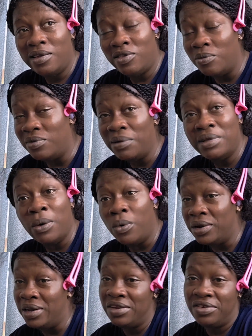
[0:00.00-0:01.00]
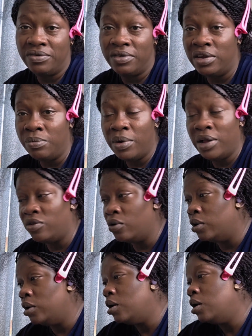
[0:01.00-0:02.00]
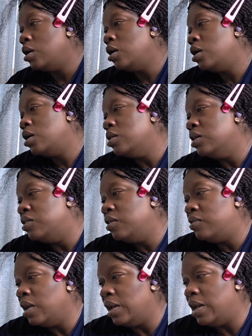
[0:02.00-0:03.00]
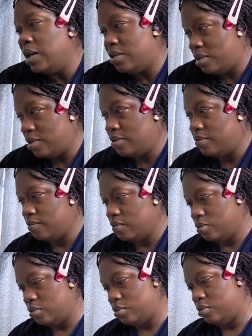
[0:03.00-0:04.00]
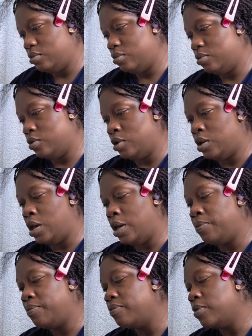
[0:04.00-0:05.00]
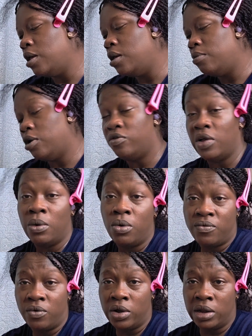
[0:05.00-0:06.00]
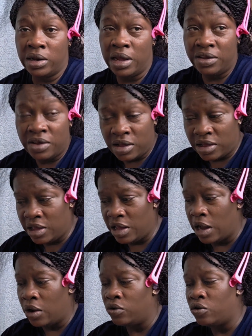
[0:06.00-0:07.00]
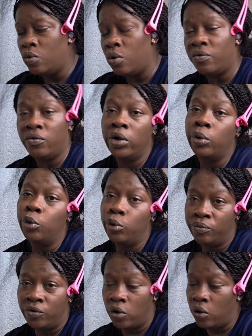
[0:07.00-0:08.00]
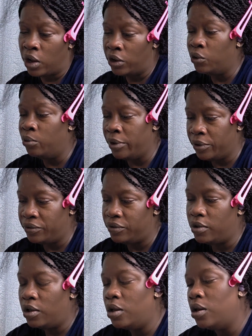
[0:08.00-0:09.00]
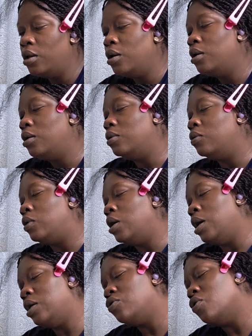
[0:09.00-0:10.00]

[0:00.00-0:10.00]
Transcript: Sometimes I work day shift. It depends on the shift I get. Okay? Because I work for an agency. I also work for an home health. Okay?